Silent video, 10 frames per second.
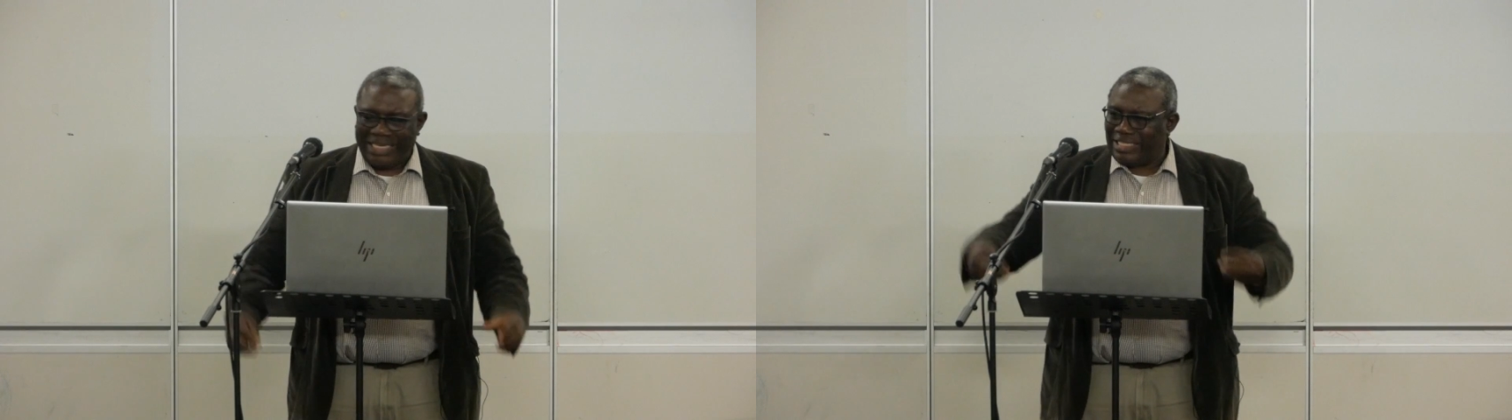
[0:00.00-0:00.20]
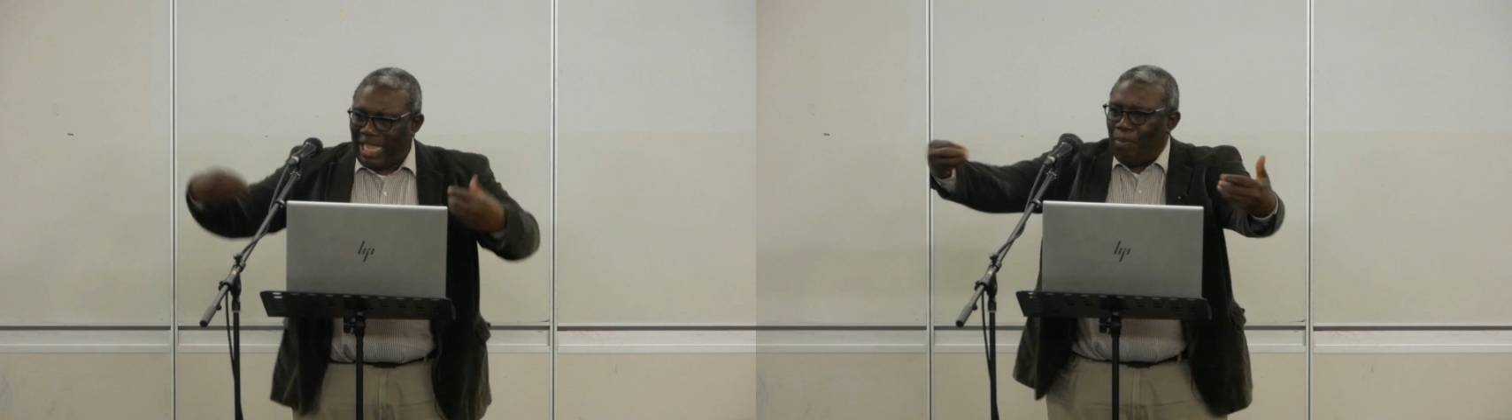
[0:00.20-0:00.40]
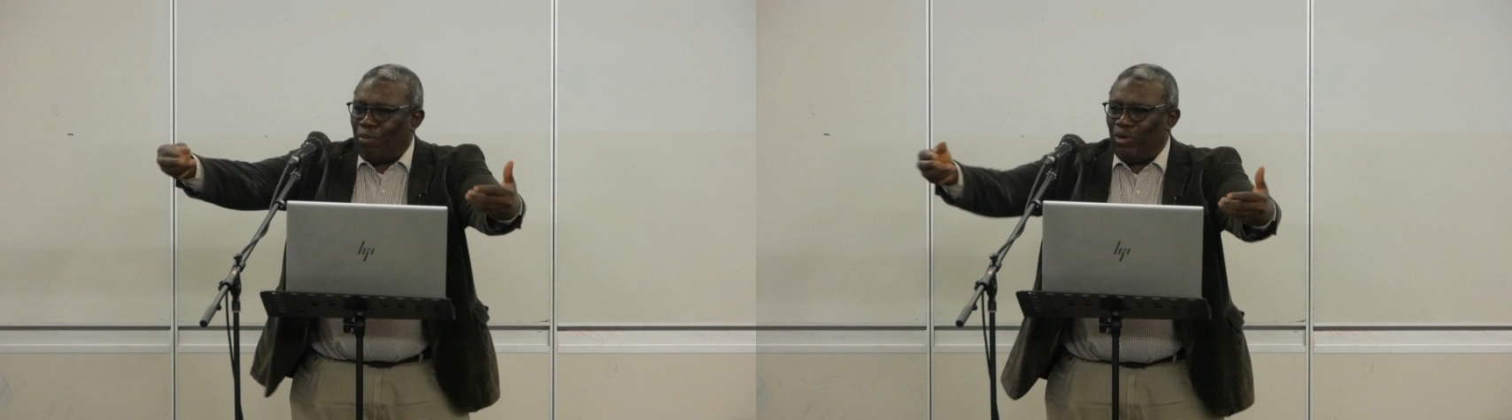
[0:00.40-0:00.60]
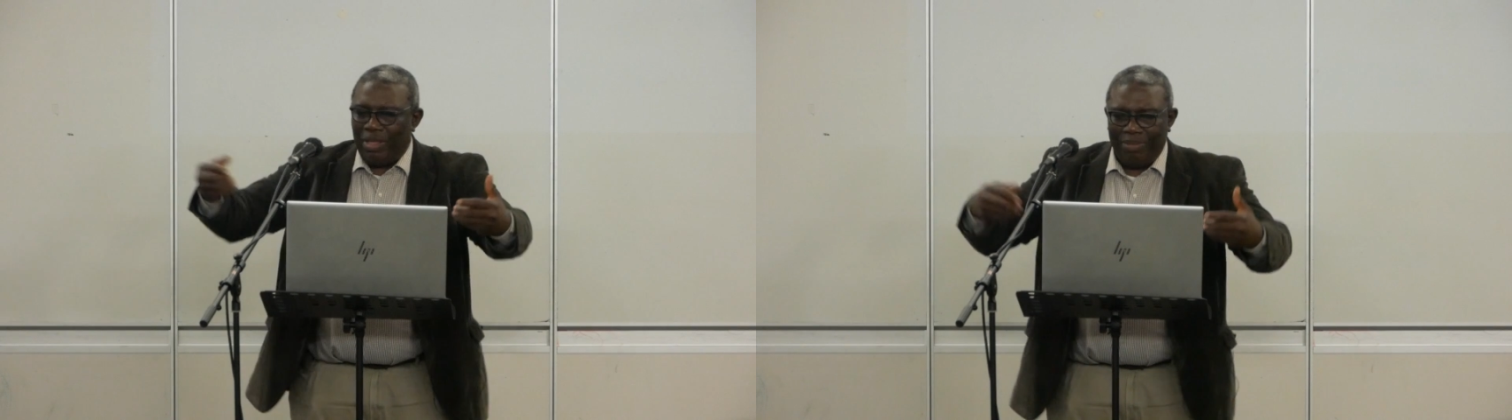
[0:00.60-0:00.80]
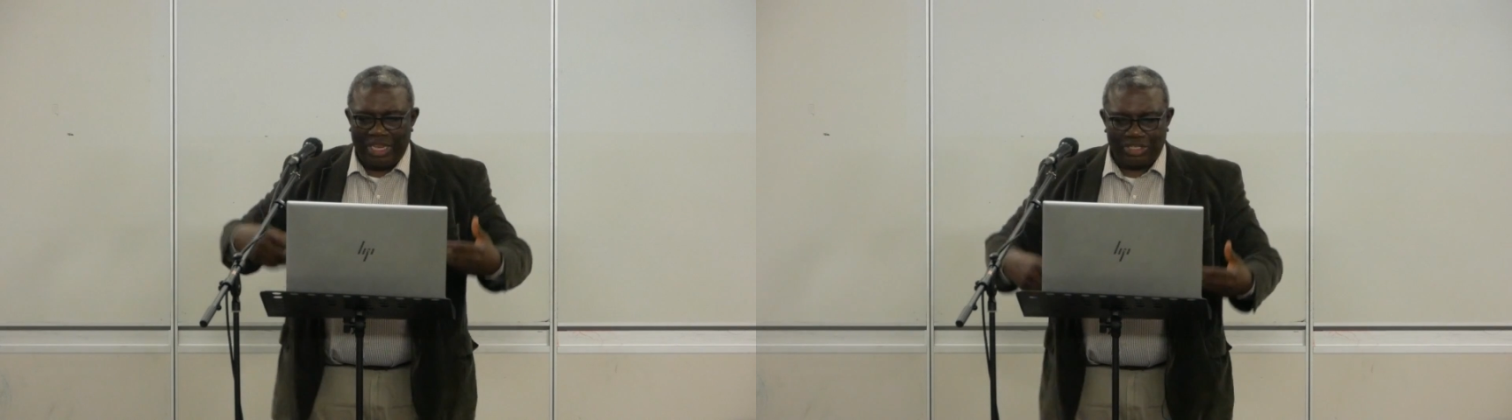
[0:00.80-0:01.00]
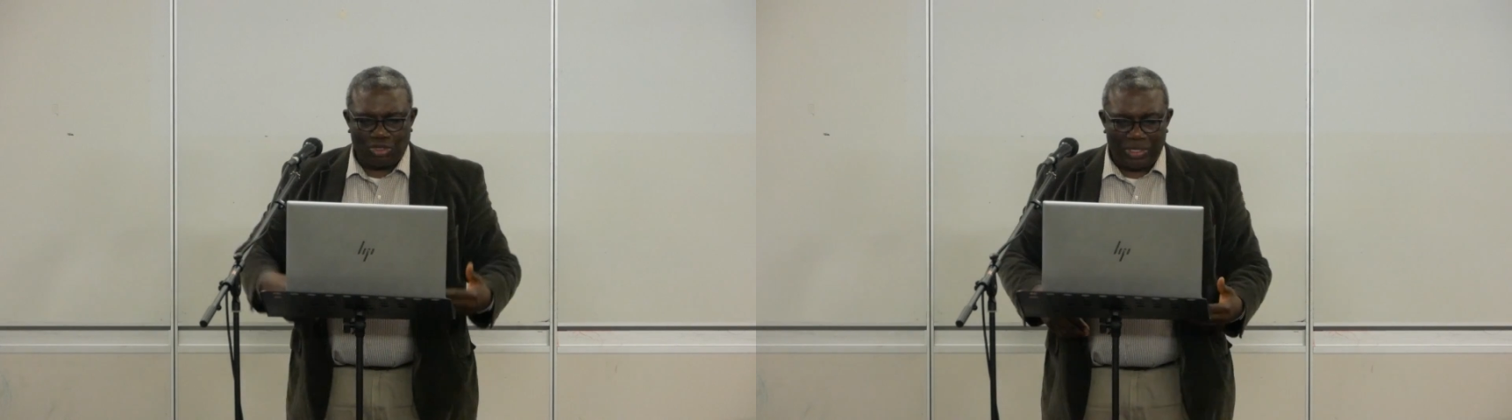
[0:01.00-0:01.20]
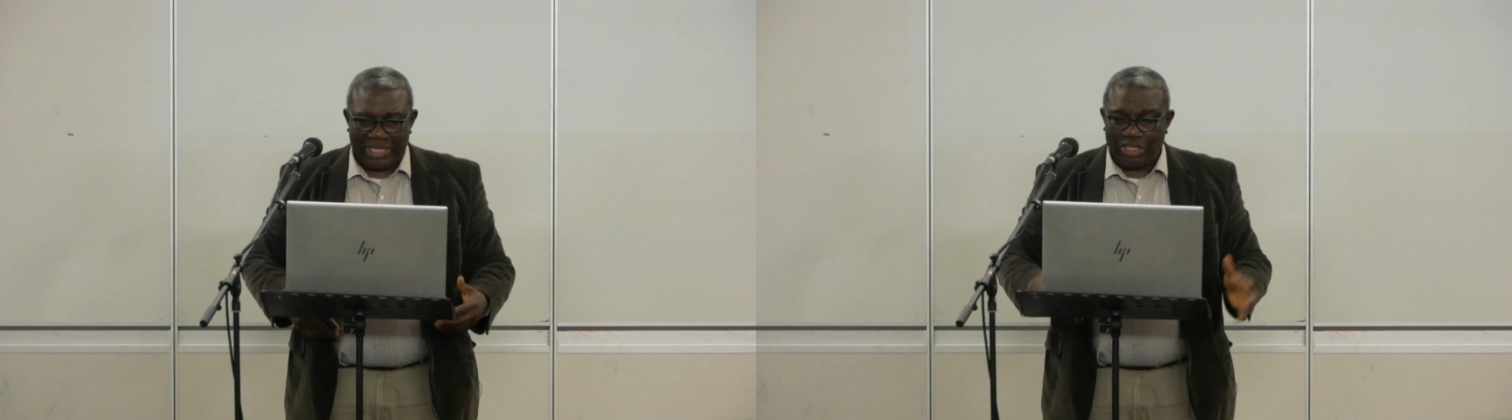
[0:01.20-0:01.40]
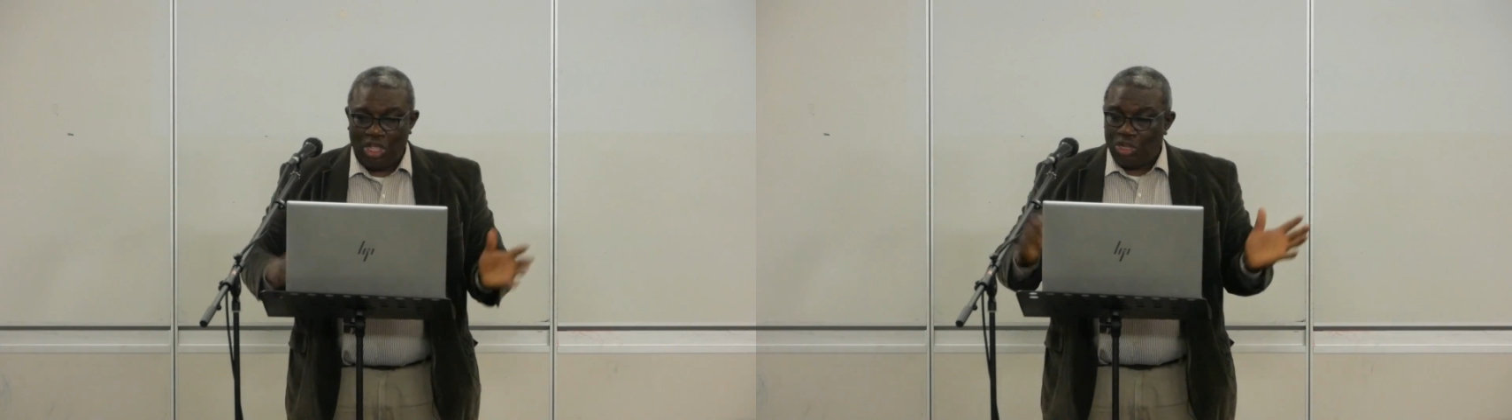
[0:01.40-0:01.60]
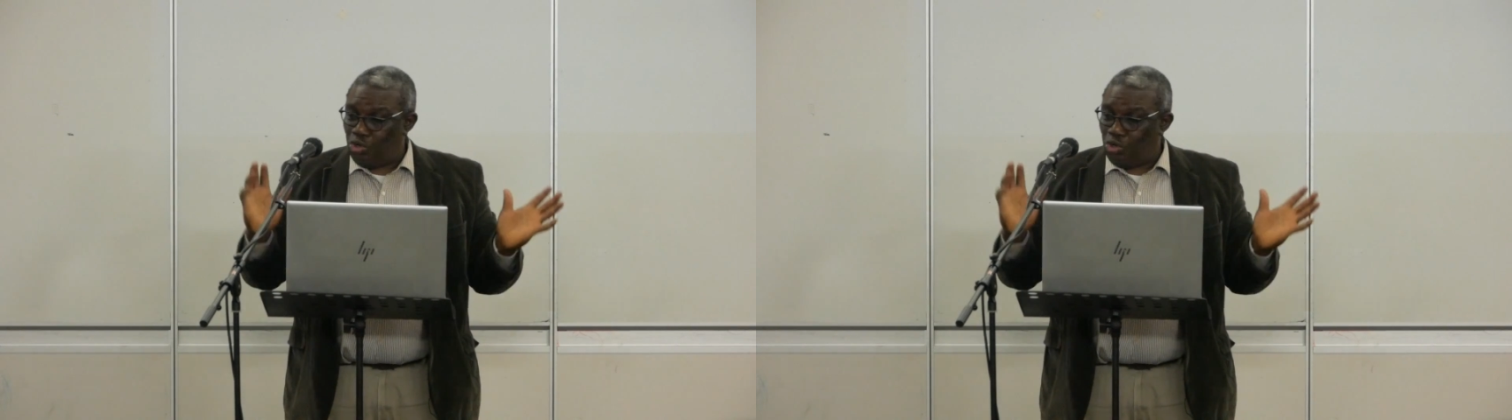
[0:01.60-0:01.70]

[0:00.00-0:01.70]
Disciple him in his context.